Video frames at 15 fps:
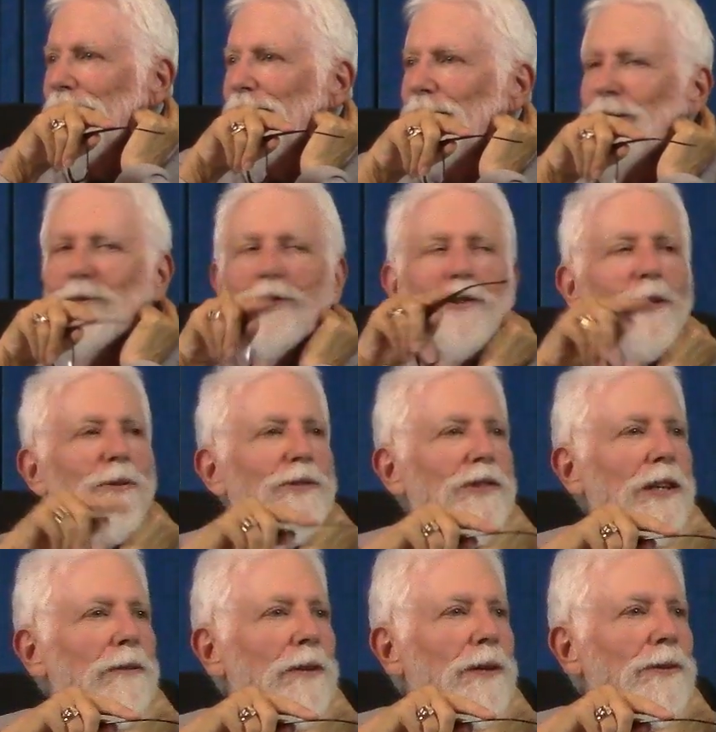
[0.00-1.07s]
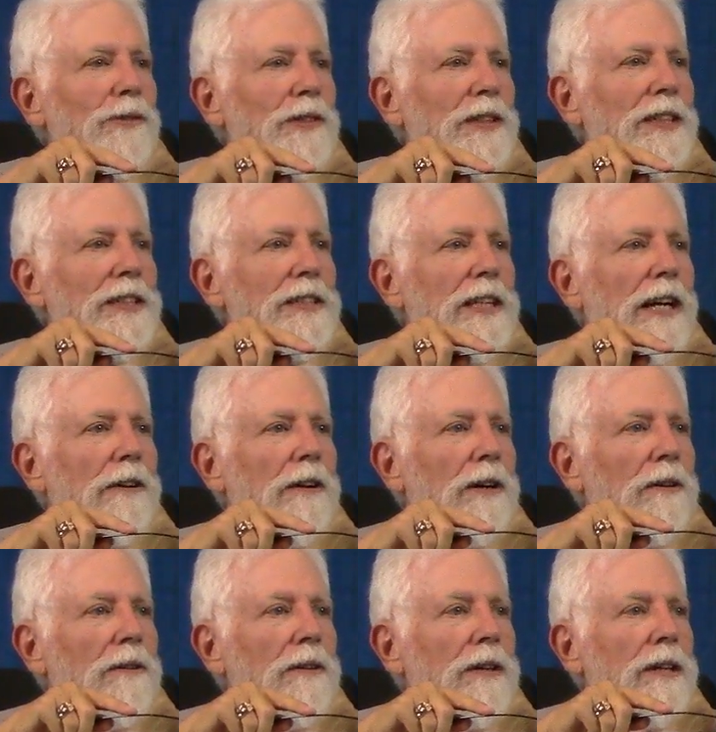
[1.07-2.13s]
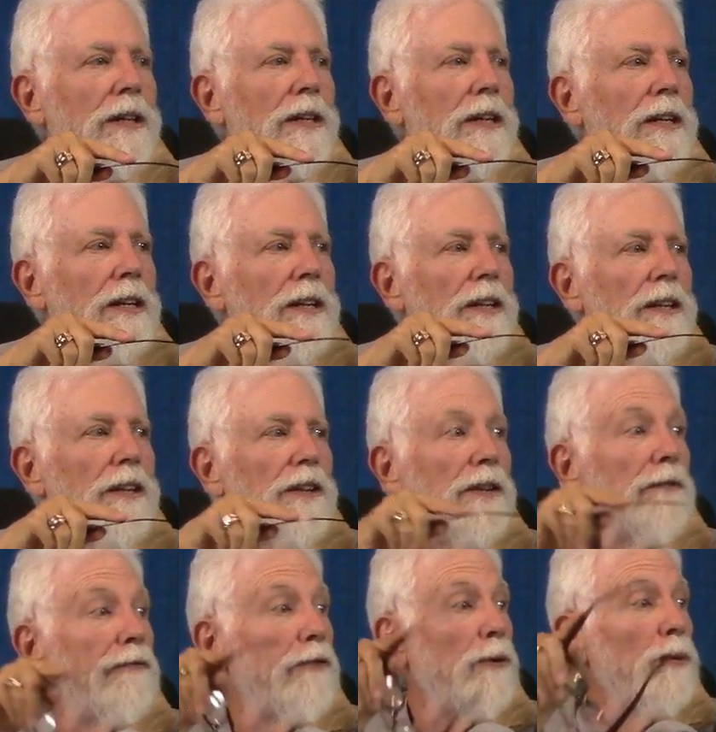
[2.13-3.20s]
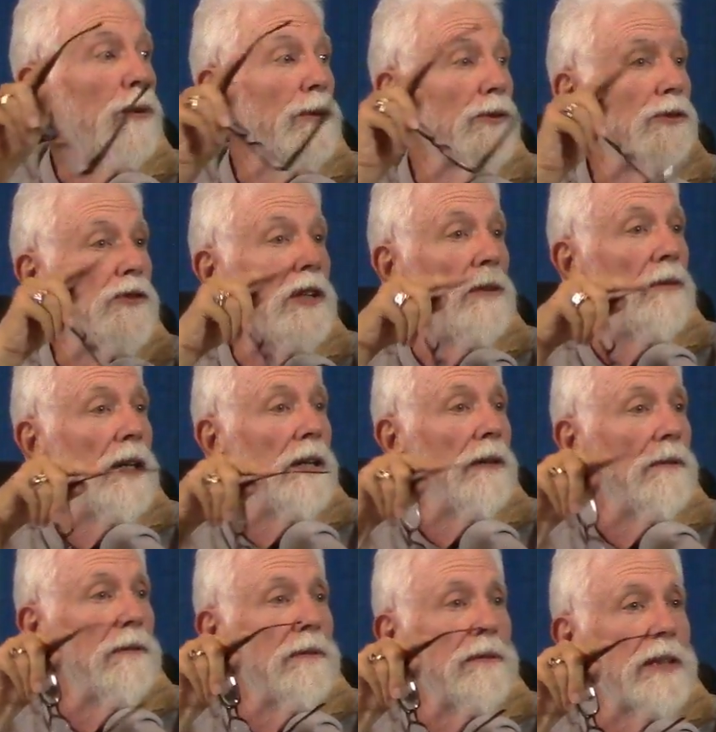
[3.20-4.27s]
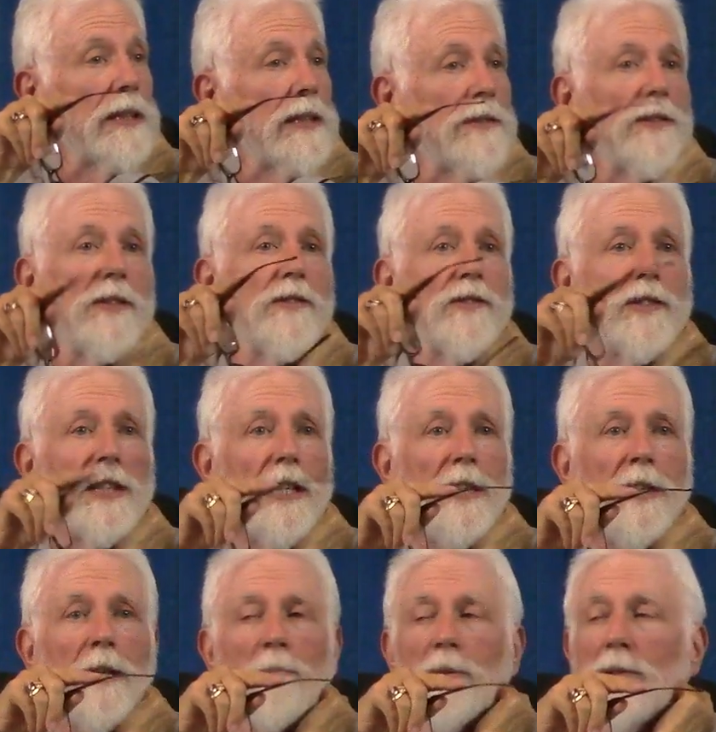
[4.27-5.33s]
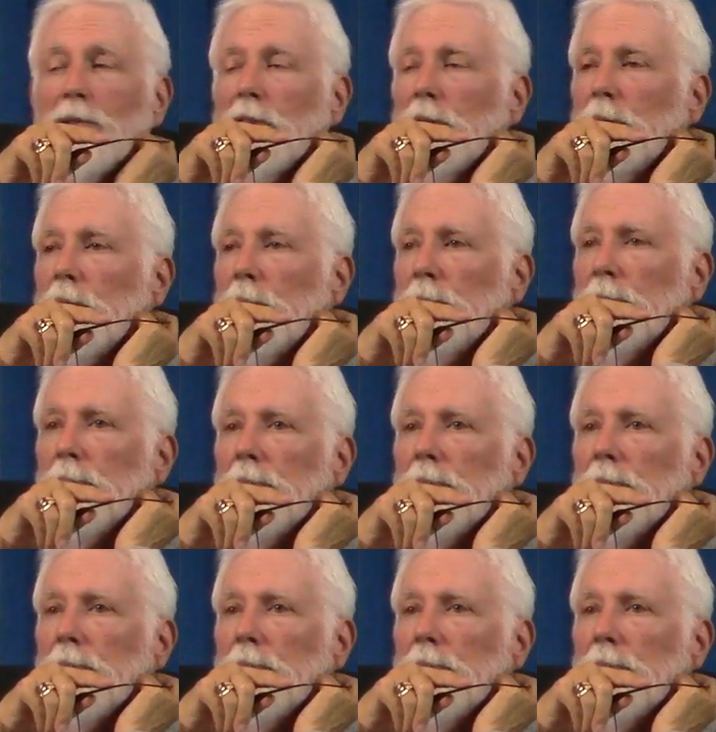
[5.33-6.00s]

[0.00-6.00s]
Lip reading: There's two zeros in the tarot. The fool zero, because it's key number zero.